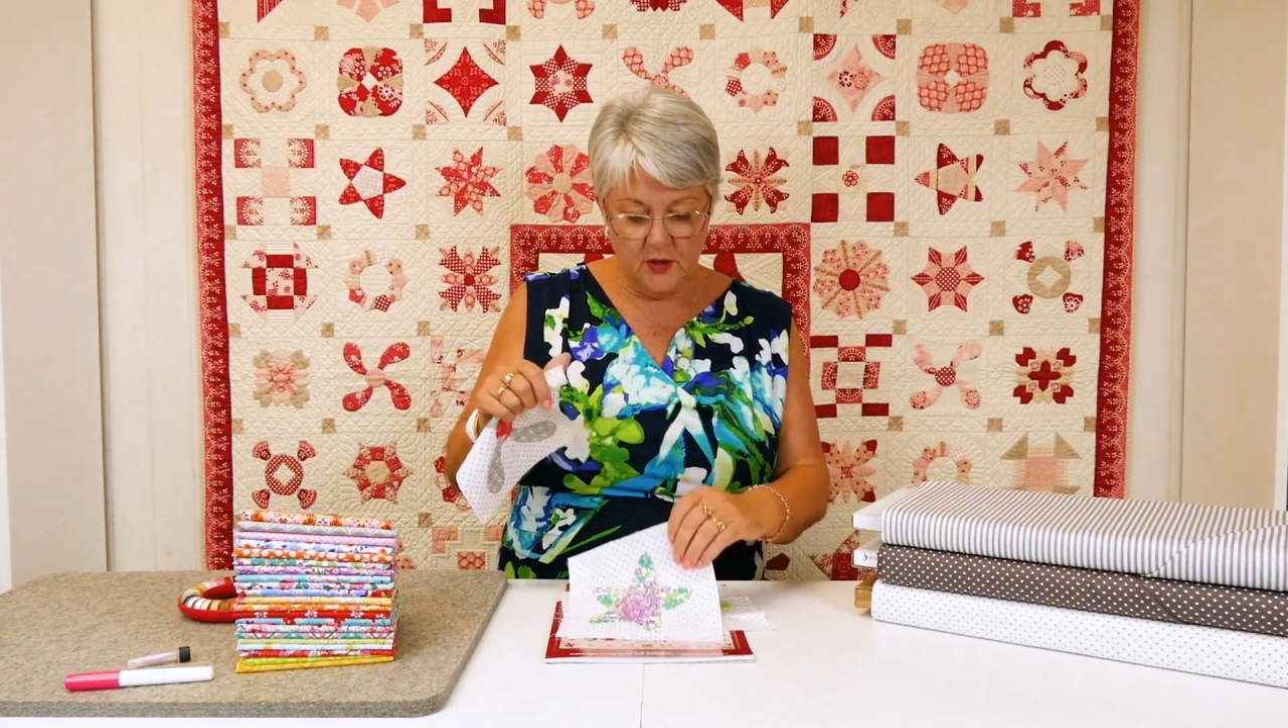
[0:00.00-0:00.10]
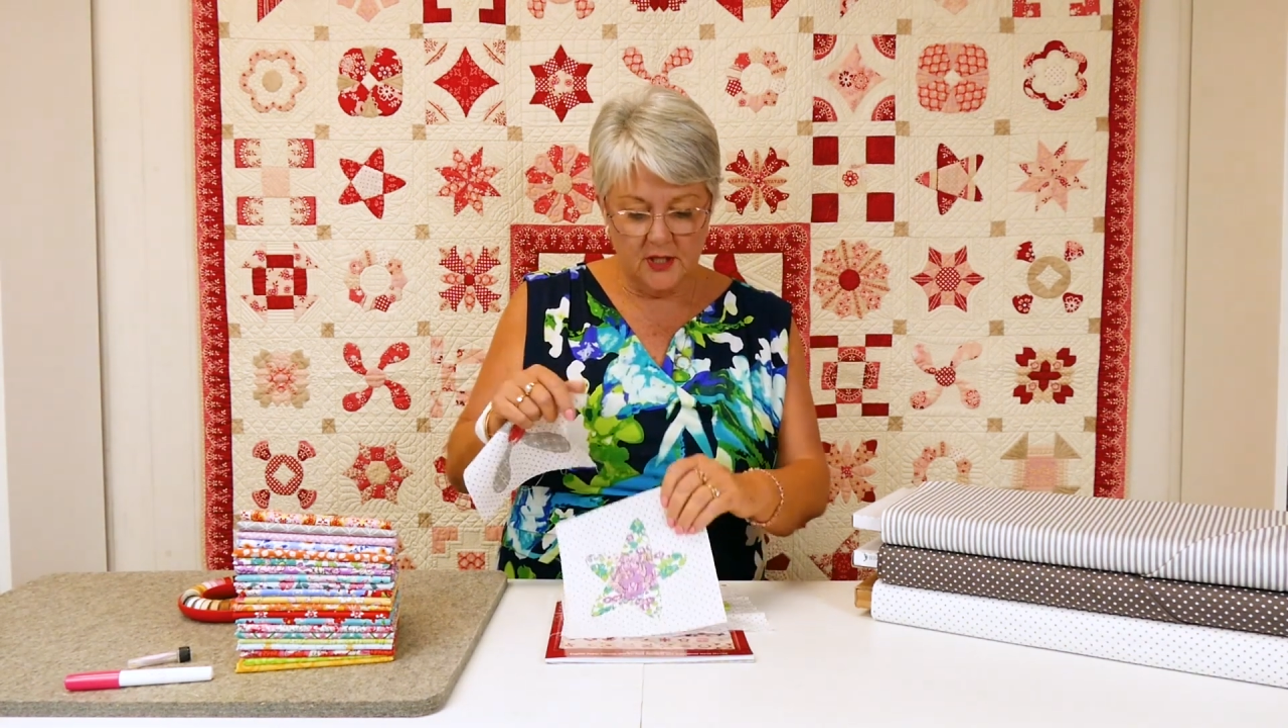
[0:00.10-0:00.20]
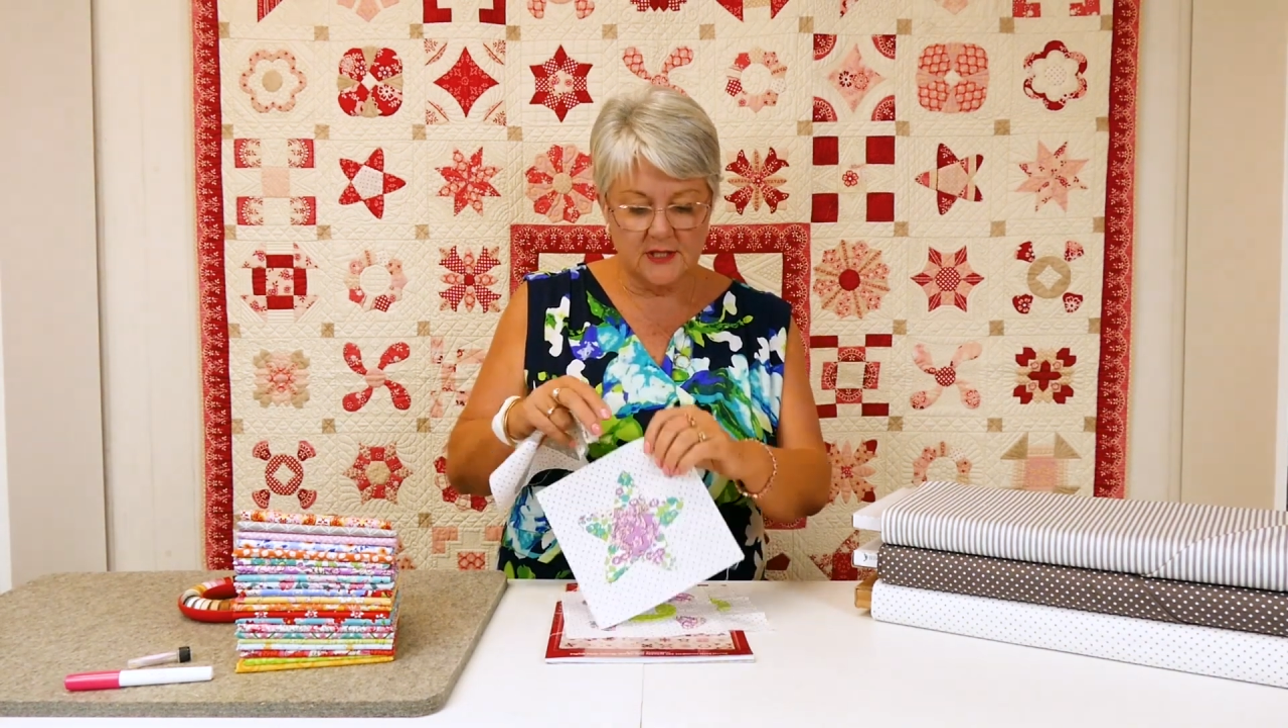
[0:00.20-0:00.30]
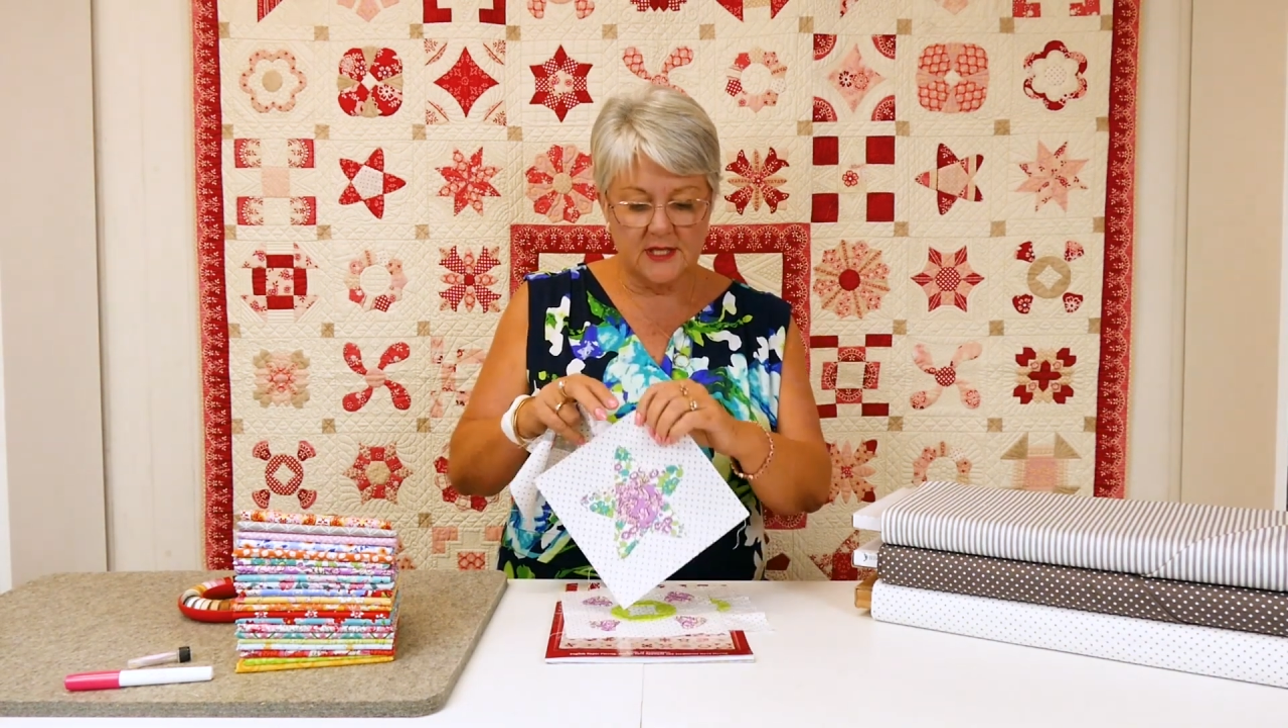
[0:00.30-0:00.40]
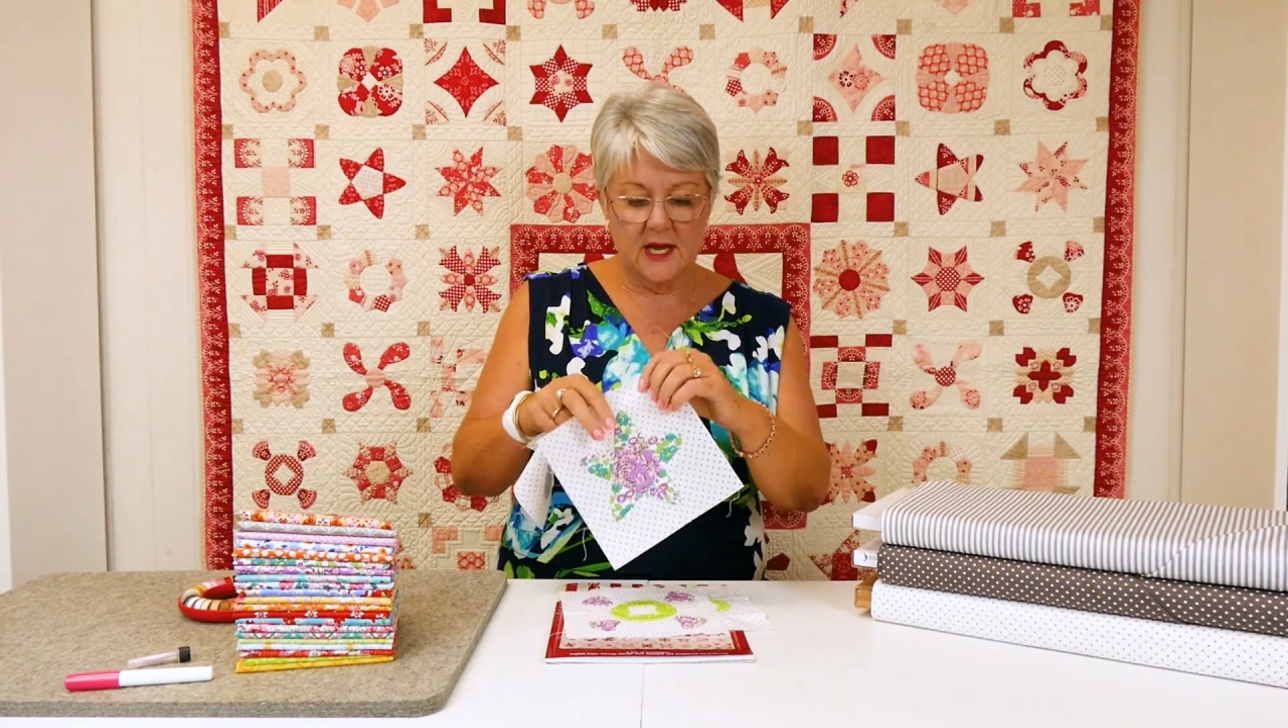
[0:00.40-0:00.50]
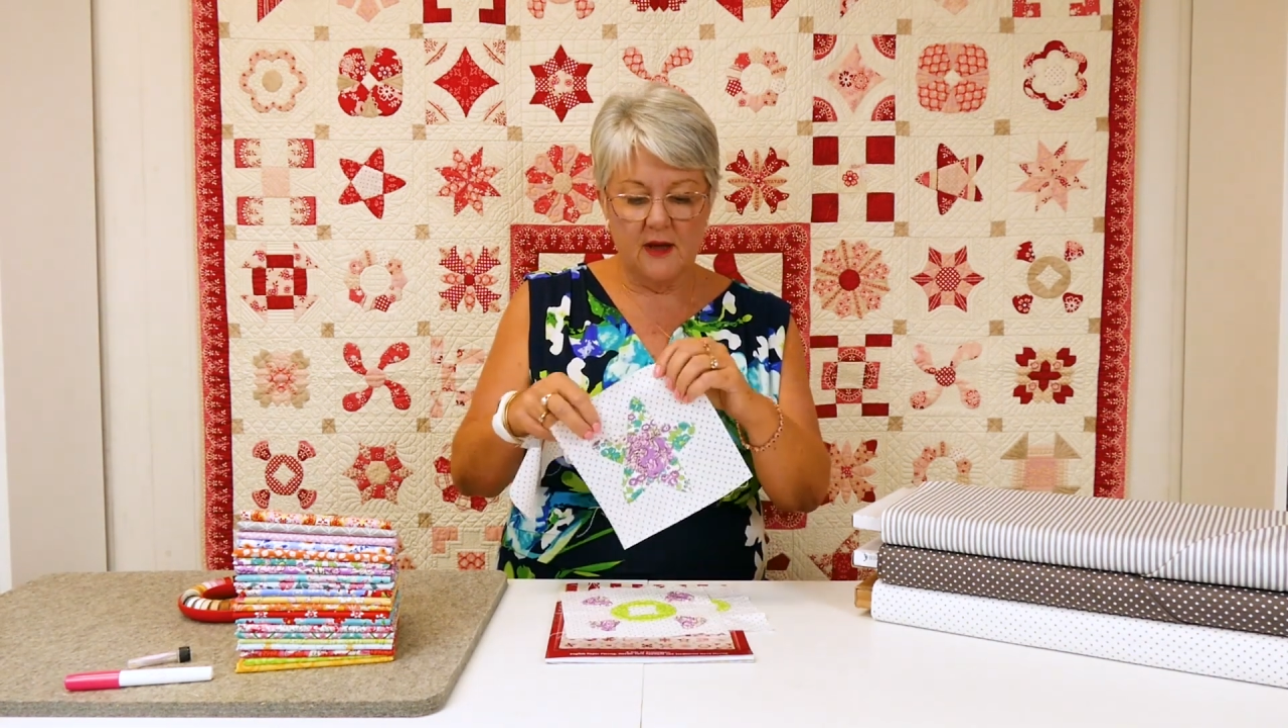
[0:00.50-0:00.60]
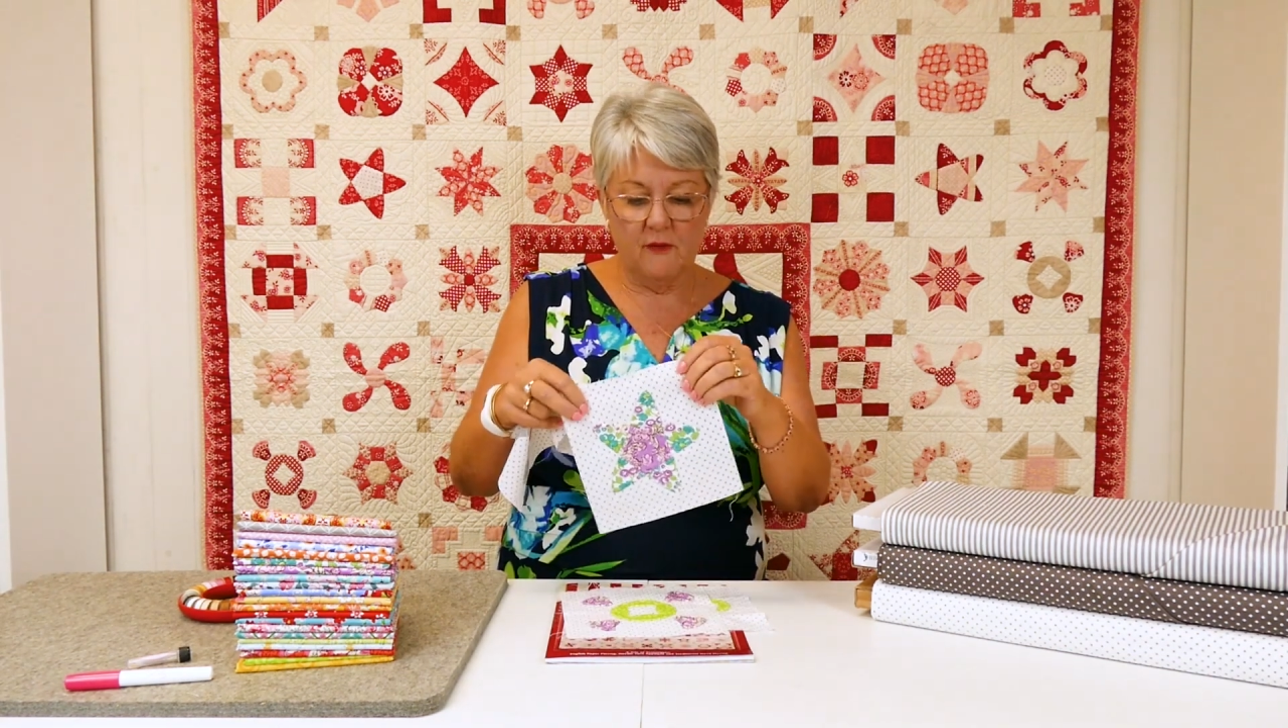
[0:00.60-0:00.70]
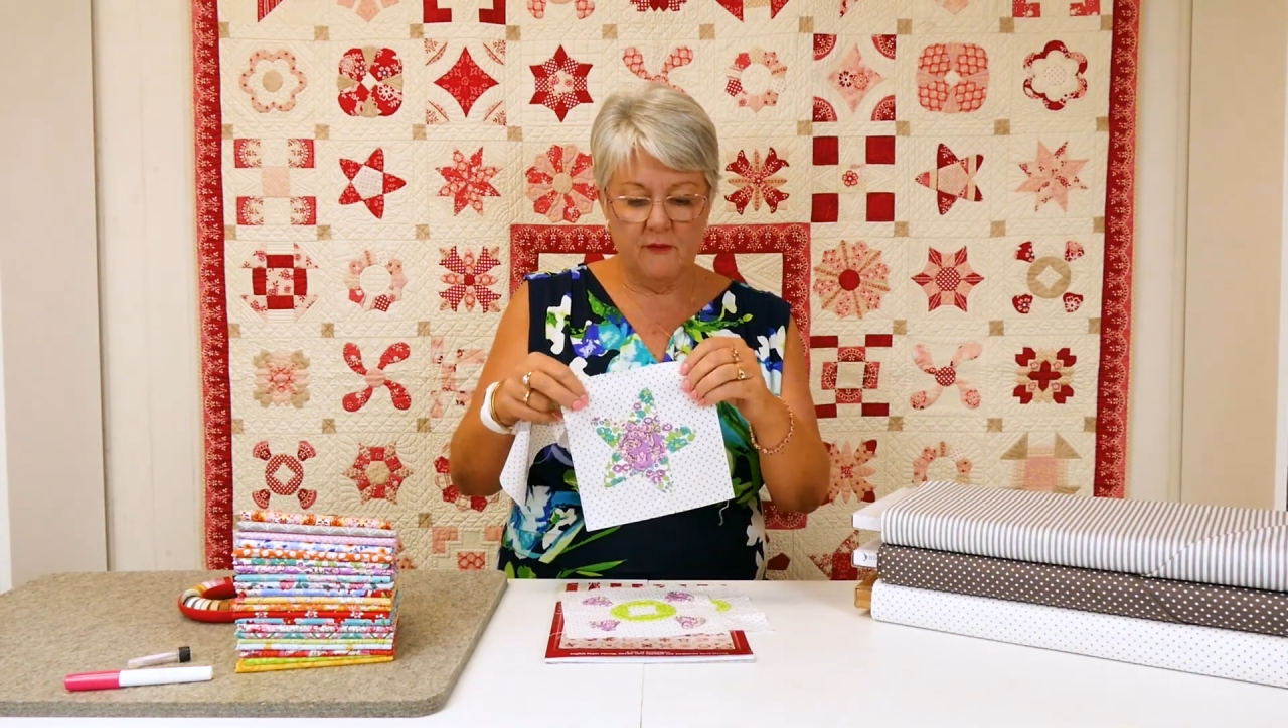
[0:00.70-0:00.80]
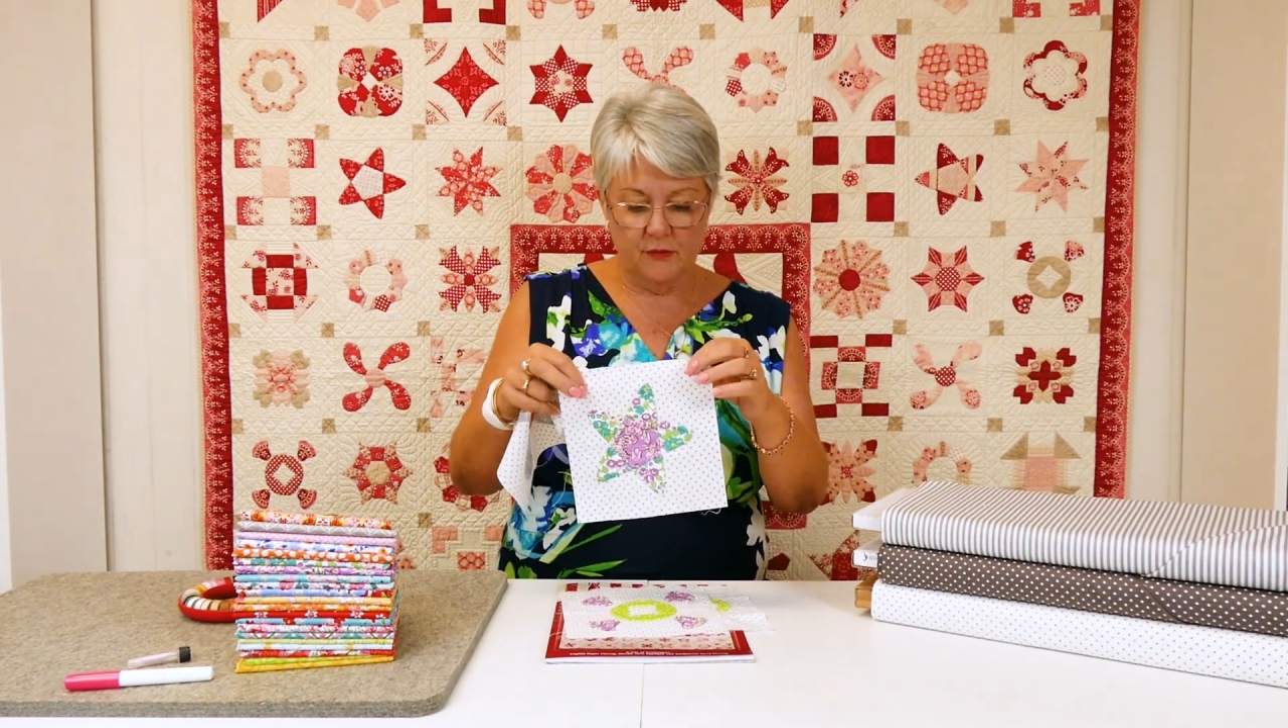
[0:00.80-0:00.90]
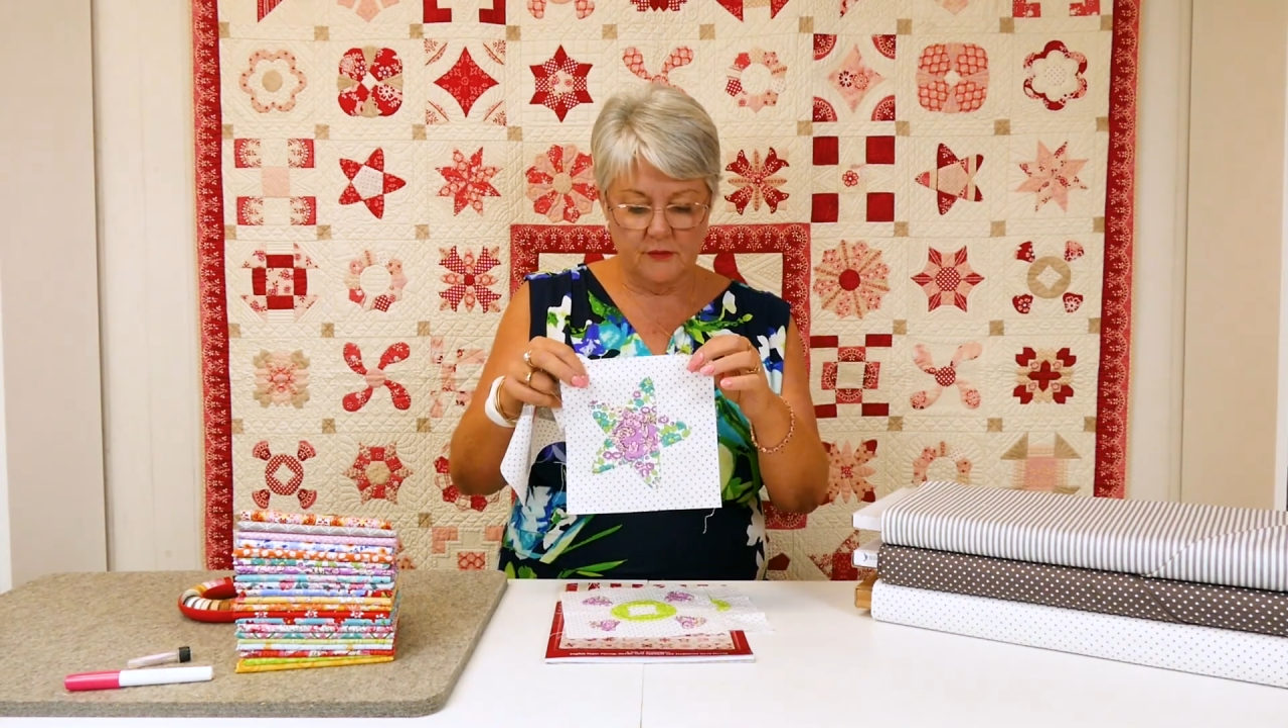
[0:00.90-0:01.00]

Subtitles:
You can see how we put